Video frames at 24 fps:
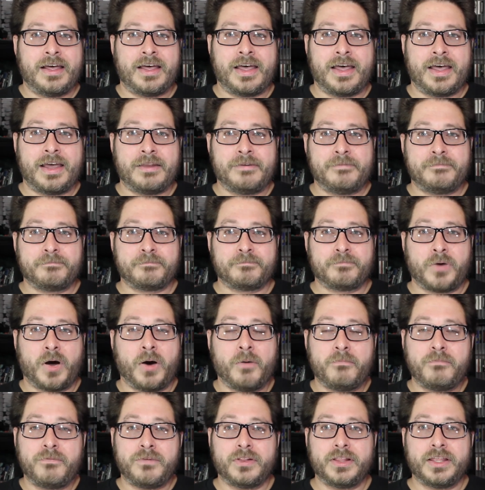and
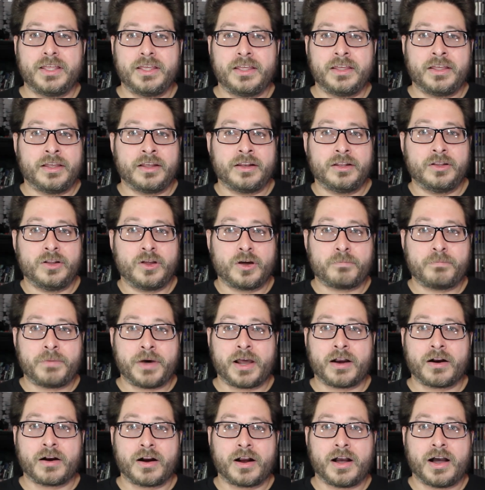hopefully it'll look
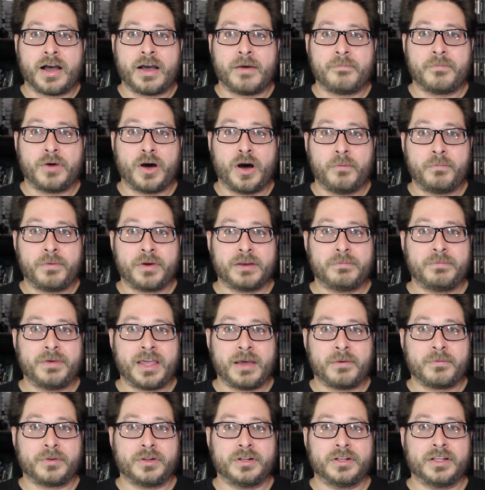better. I'm hoping to be
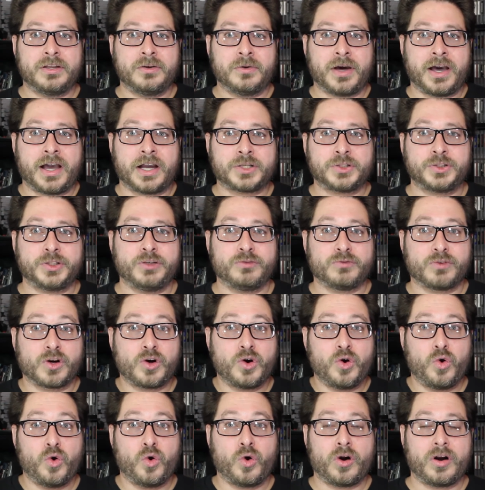able to actually
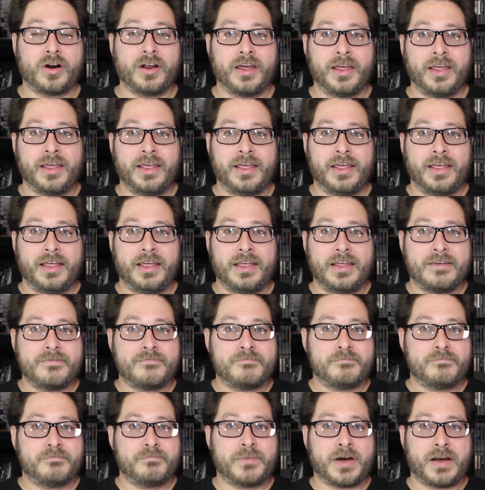record
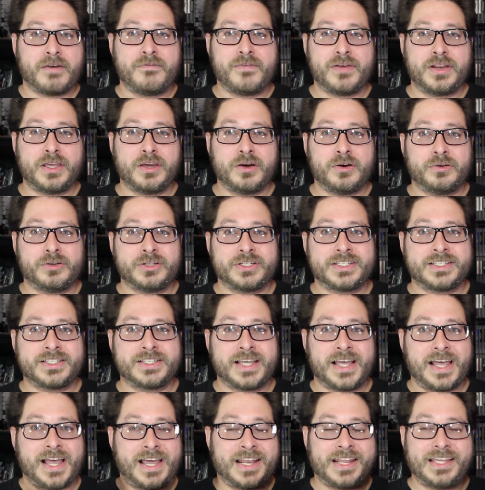my
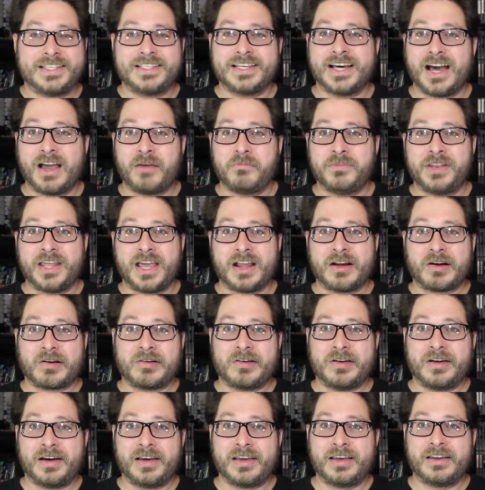videos anytime, day or
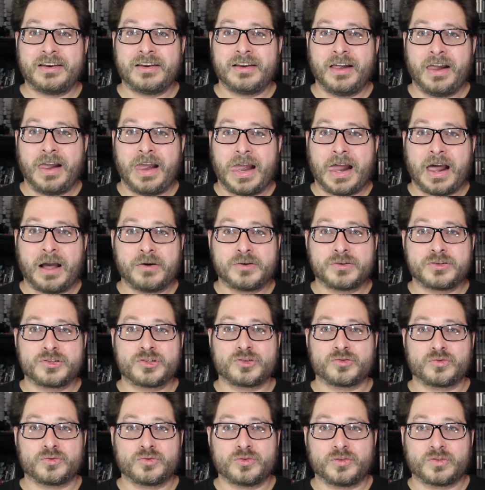night. I
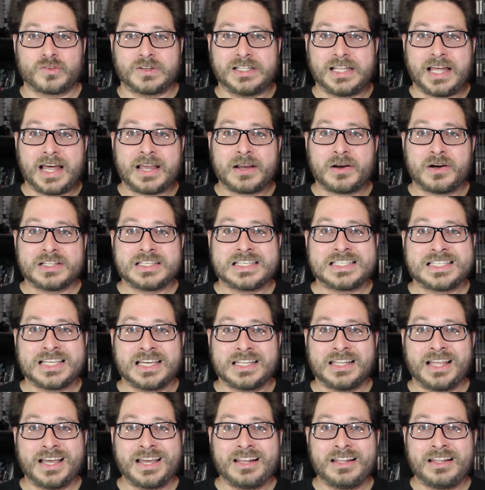was relying on
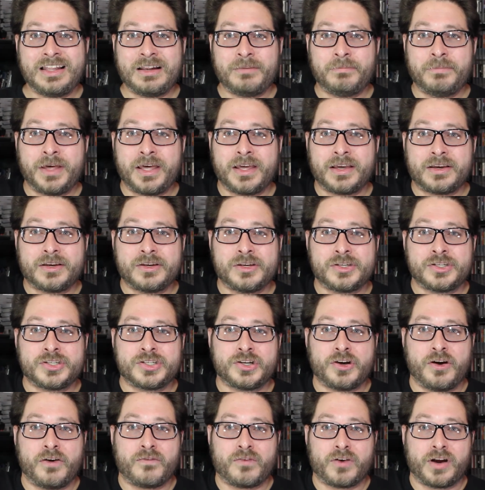sunlight a little bit
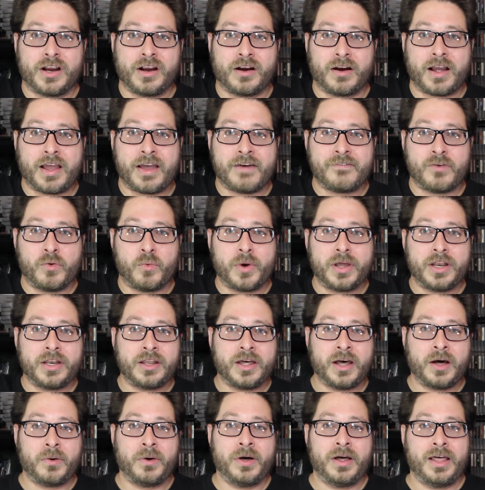because over here I have a
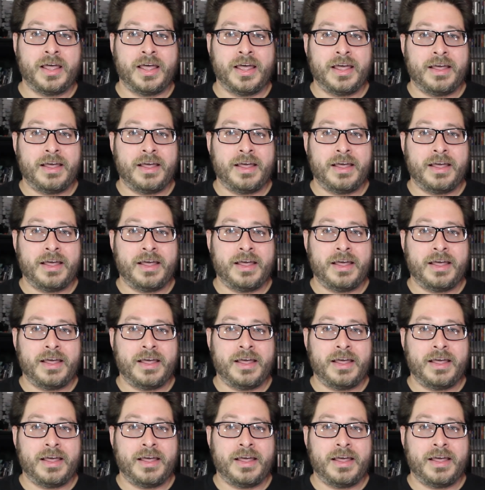window,